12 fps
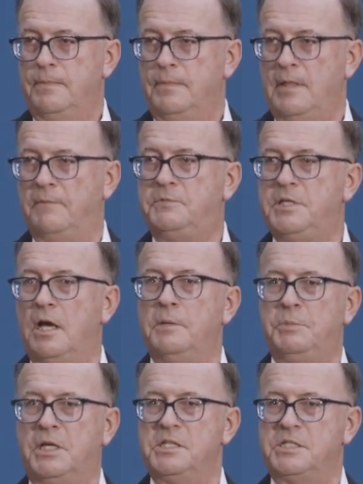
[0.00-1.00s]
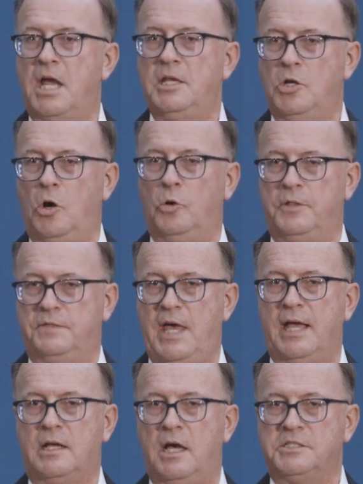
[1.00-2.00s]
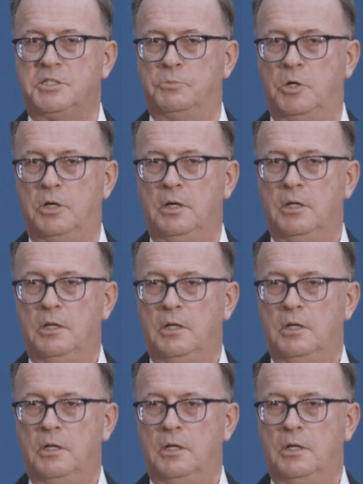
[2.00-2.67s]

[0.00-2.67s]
I've done it because I know that customer